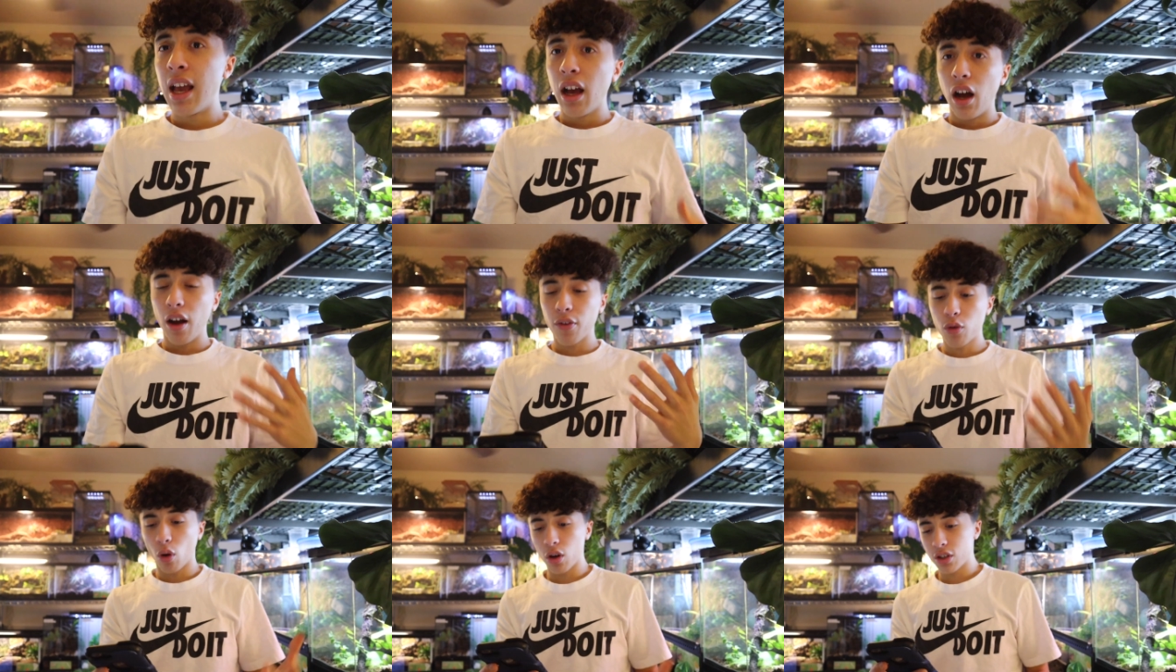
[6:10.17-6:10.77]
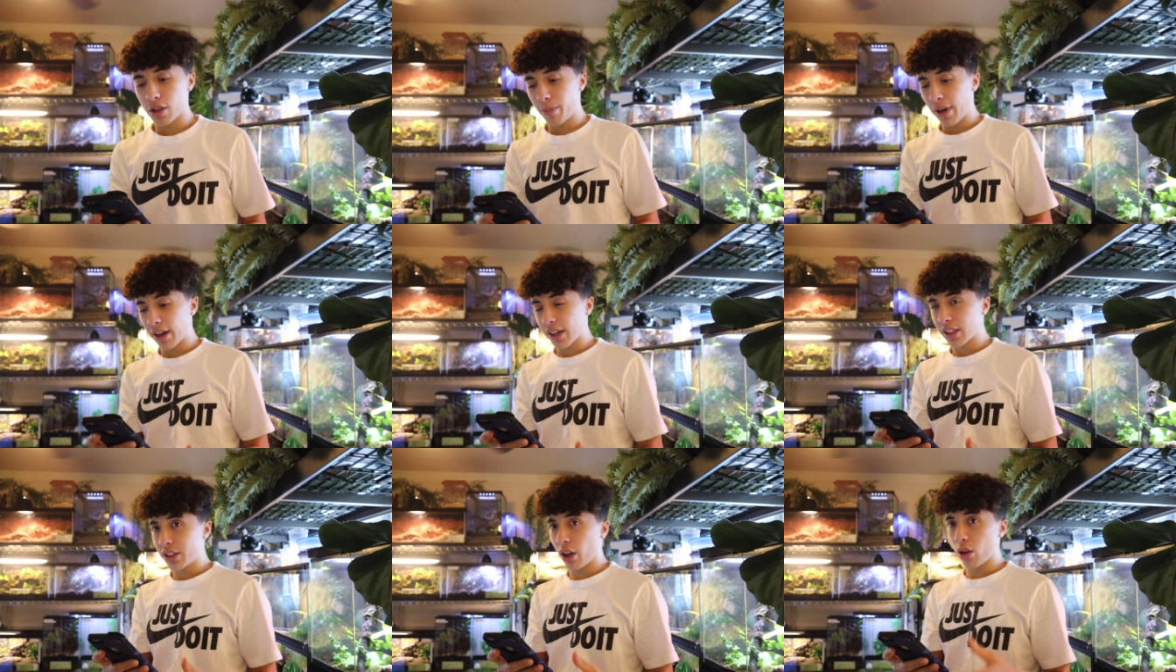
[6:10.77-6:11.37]
Of course,
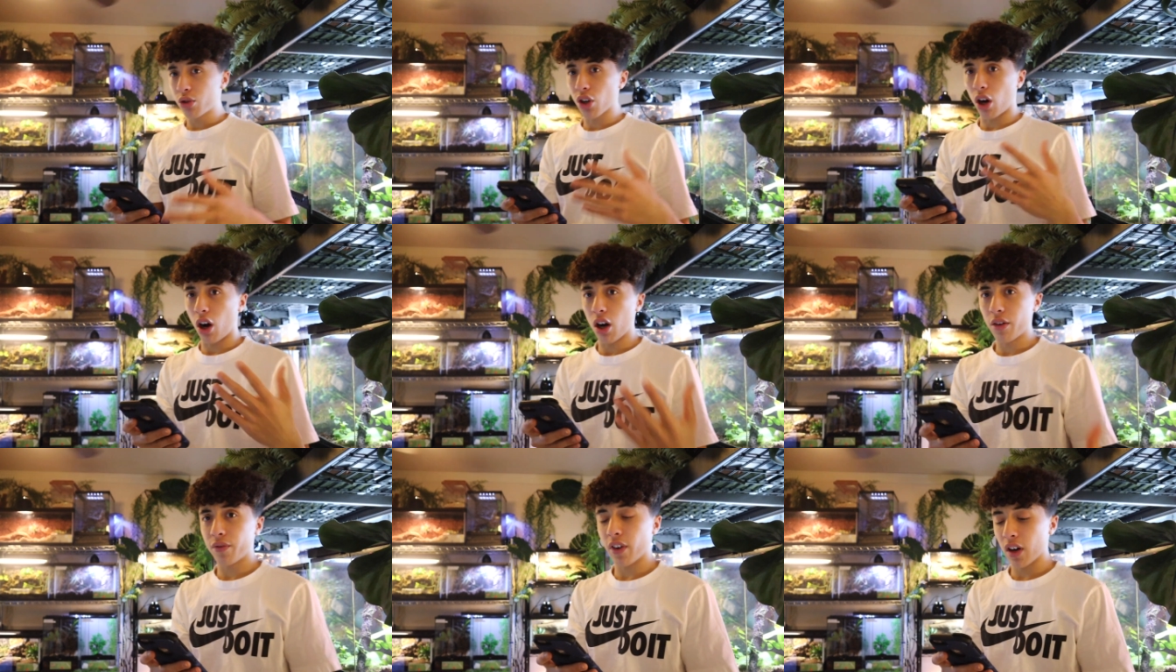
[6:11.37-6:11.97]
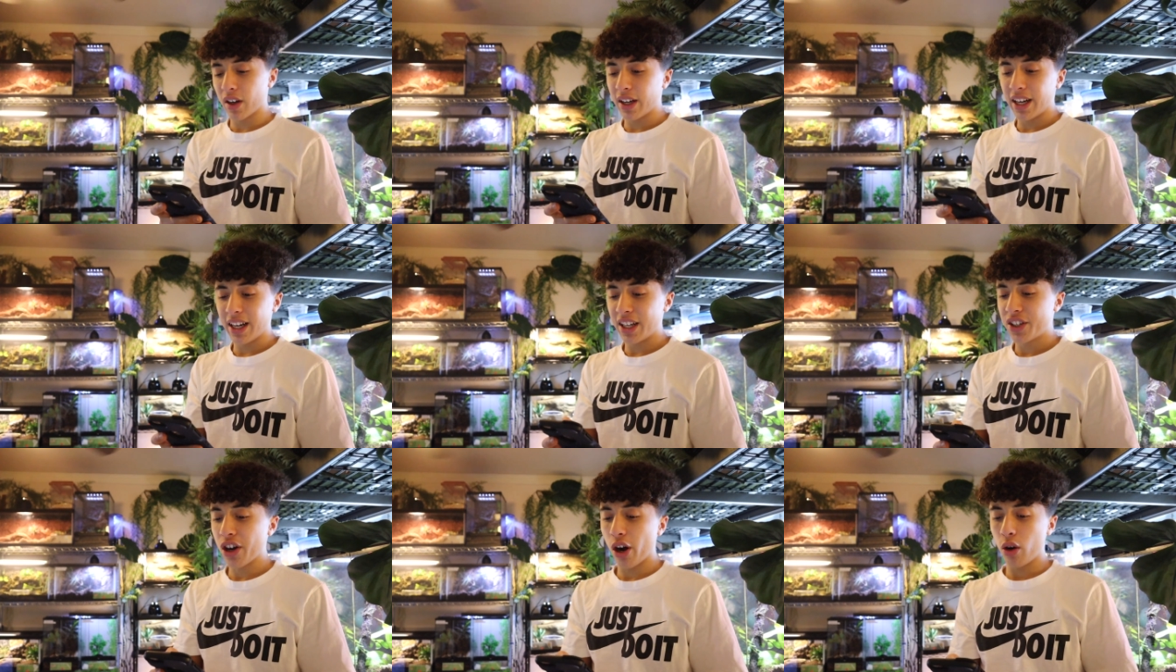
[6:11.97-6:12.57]
American toads aren't very
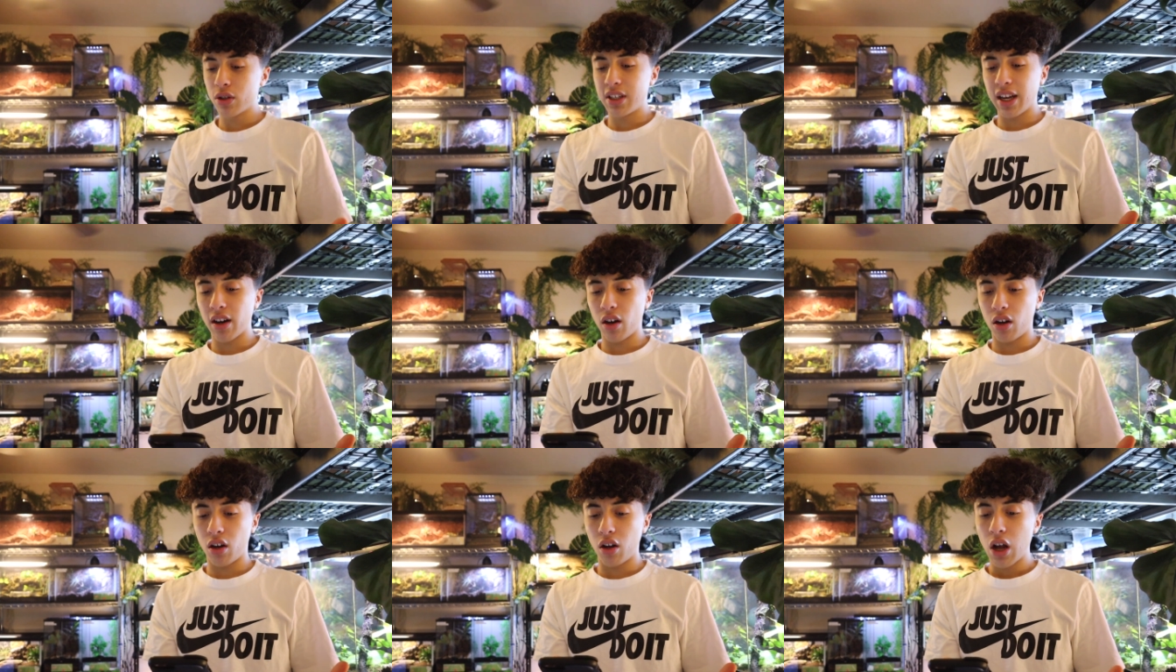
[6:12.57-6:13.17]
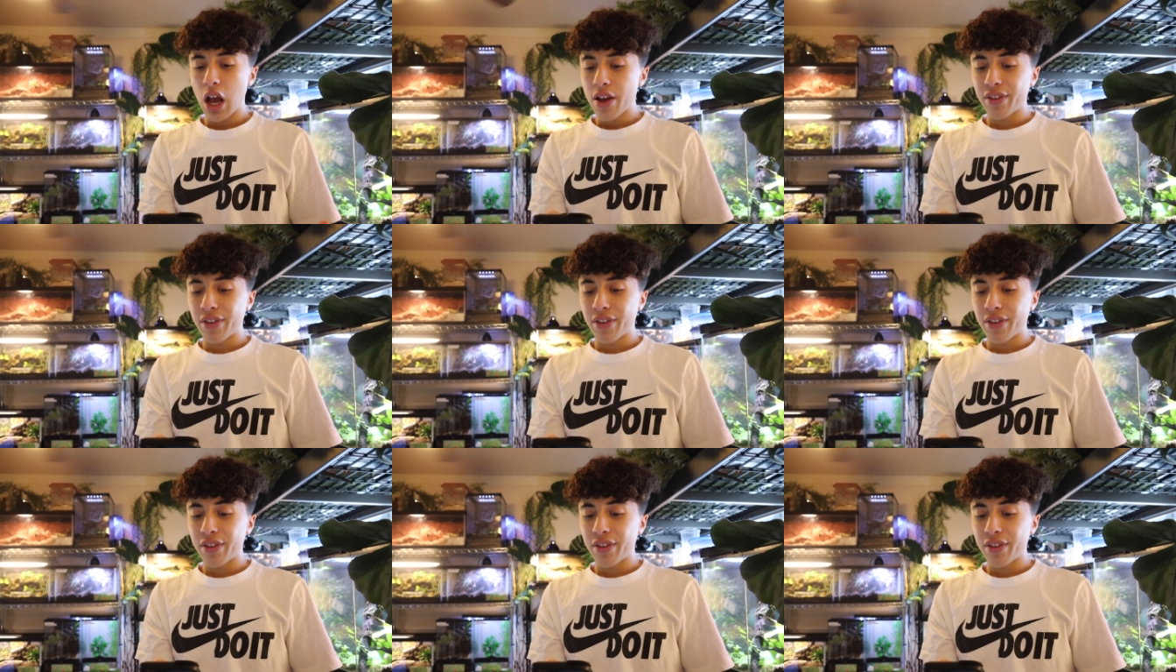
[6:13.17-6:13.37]
needy toads at all.